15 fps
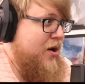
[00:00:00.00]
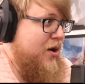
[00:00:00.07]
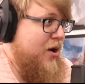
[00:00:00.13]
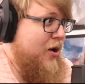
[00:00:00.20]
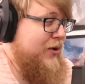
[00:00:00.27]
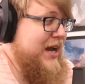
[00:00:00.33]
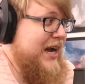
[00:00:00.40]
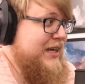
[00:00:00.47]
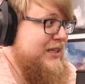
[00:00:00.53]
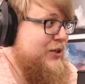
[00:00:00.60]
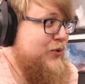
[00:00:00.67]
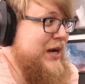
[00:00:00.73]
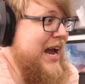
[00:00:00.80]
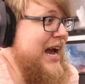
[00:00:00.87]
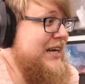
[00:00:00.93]
Okay, you
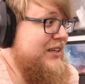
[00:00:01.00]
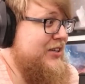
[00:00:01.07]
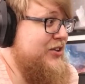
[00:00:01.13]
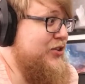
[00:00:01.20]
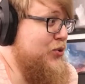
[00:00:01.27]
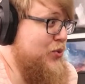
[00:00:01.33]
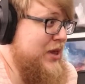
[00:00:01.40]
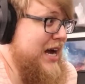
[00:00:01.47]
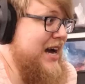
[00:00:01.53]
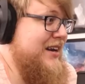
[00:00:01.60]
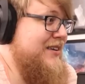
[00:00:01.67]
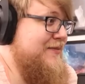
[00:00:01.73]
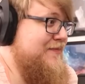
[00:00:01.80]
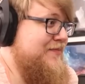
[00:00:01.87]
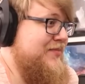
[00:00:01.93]
can't do that,
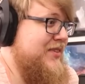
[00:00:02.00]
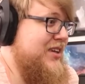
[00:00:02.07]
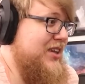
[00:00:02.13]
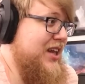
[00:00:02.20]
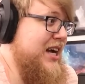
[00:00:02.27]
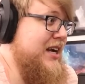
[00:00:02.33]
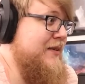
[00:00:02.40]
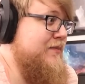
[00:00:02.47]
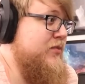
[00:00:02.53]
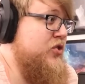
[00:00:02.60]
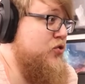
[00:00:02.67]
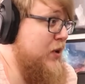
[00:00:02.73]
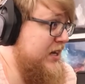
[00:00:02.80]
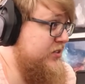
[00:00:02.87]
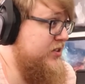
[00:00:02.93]
Klei.
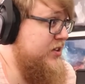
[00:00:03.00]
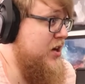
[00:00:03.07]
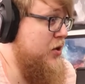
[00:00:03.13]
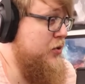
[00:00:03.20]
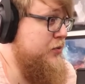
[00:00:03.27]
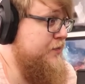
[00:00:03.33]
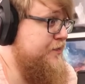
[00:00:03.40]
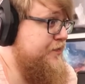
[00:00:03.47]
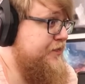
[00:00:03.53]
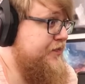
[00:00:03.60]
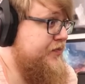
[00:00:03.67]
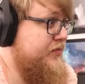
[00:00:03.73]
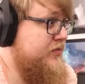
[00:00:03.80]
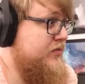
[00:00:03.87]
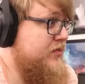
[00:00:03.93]
Dreadstone.
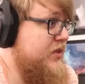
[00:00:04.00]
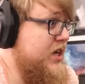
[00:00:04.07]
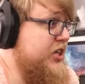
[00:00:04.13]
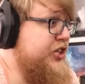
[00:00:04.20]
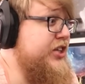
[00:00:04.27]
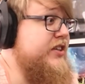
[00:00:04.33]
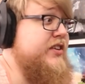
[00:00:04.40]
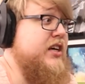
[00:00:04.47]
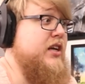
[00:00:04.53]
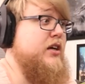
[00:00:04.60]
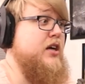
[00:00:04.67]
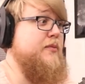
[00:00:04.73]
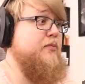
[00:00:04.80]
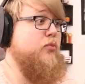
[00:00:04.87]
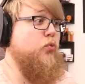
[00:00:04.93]
She's gonna
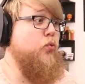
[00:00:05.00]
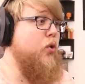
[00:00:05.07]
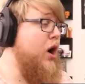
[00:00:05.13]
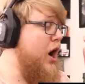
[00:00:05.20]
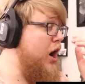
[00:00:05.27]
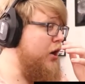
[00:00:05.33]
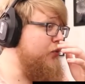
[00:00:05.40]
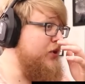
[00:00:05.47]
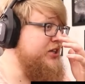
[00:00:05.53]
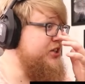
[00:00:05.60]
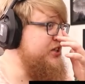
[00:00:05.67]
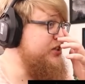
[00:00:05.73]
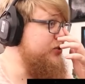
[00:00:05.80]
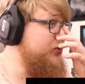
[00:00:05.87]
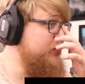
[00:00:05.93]
Whoa, what's
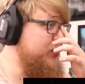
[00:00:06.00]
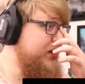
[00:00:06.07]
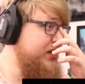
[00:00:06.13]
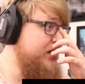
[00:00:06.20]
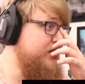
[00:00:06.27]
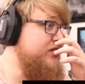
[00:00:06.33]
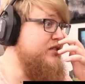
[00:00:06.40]
she doing with this?